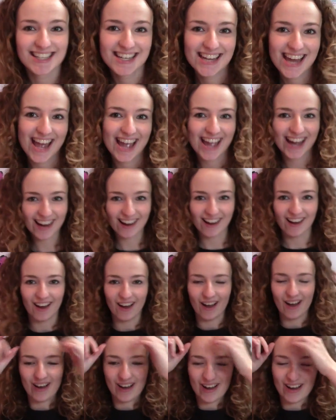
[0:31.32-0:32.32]
today.
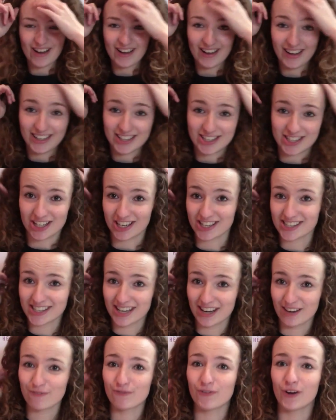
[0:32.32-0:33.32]
Uh,
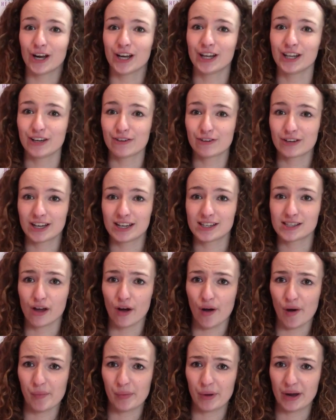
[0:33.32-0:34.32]
Justin finally released
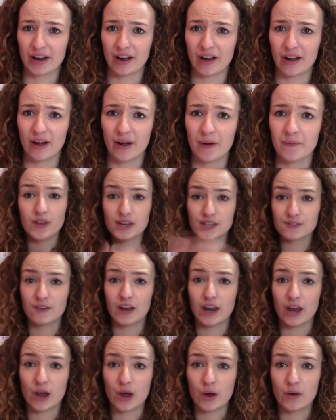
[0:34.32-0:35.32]
Heartbreaker. This
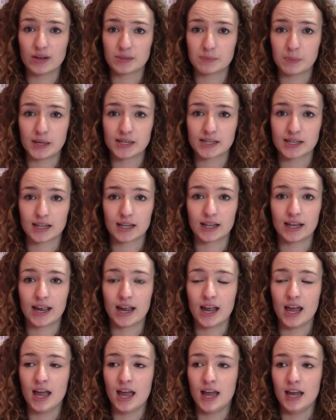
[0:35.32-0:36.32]
video is
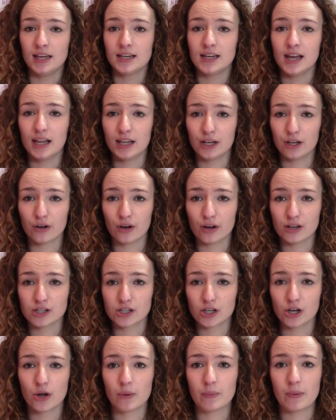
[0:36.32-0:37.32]
basically telling you guys
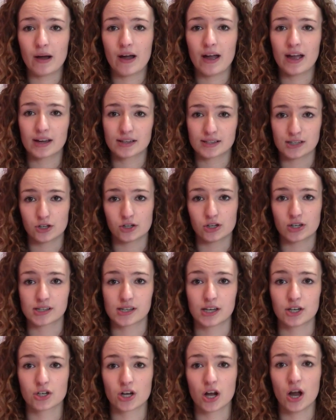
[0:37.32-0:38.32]
to go buy etc
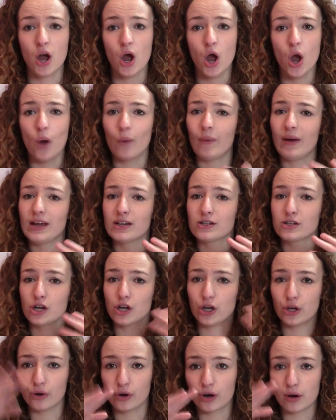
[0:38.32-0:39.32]
etc ways
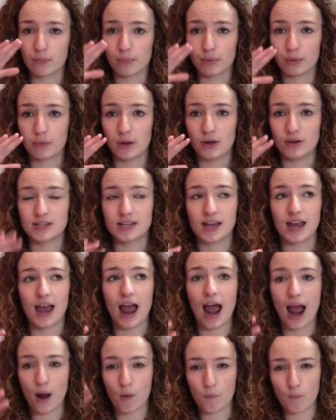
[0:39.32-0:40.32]
that you can promote it
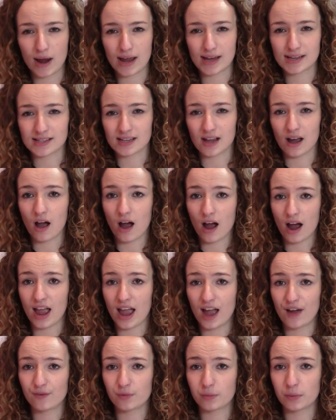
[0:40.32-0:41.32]
and ways that I
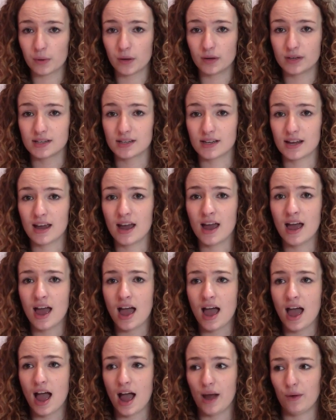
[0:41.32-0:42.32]
have promoted it
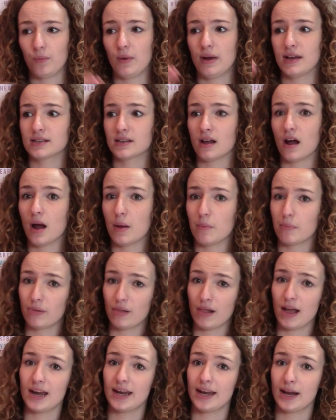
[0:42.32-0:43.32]
and ways that I'm
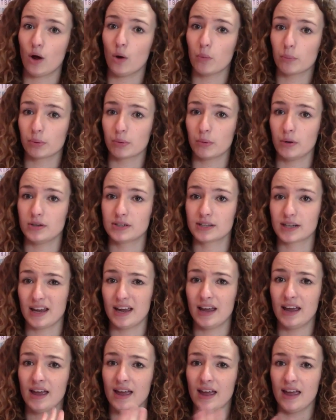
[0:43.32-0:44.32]
planning on promoting
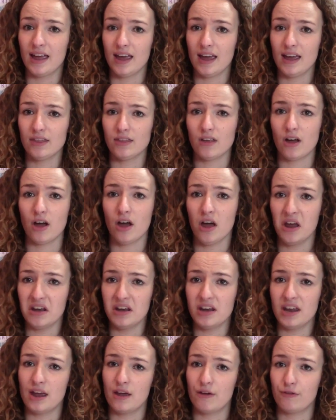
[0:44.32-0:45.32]
it in the
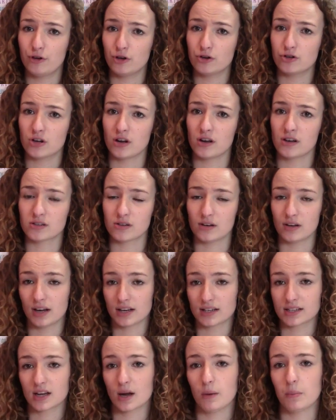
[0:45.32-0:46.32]
near future so the
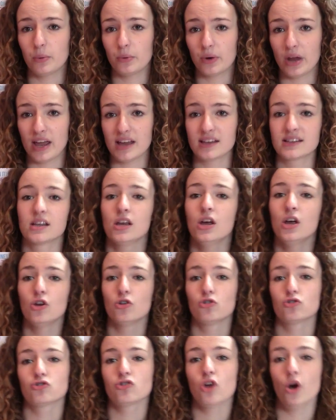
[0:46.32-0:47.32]
next couple days
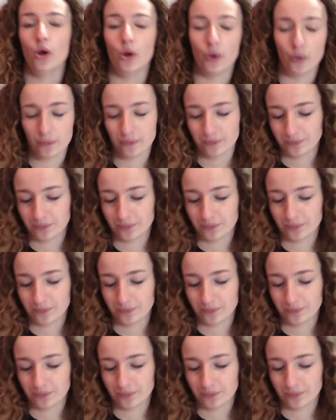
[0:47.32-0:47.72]
so